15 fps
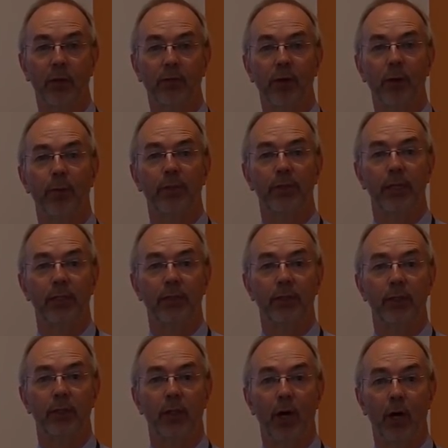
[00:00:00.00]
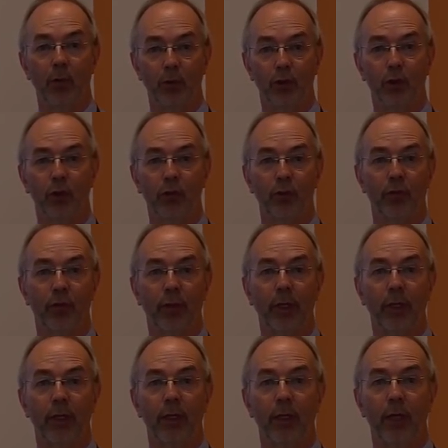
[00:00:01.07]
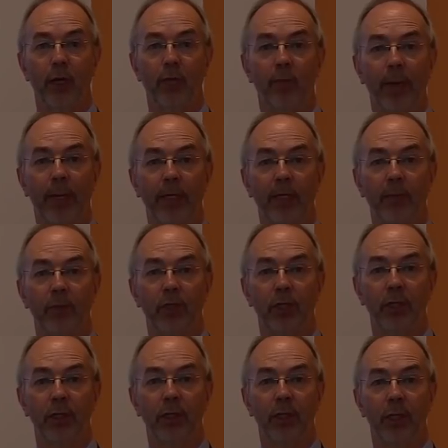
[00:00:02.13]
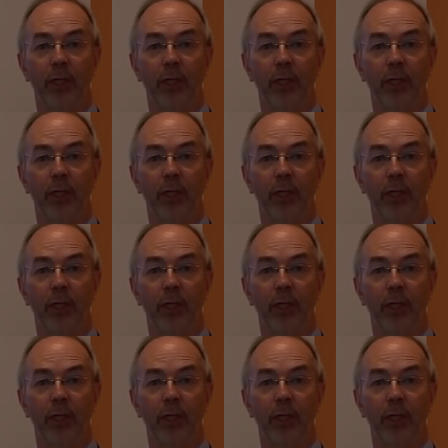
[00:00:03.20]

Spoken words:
representing the whole geography of Buckinghamshire,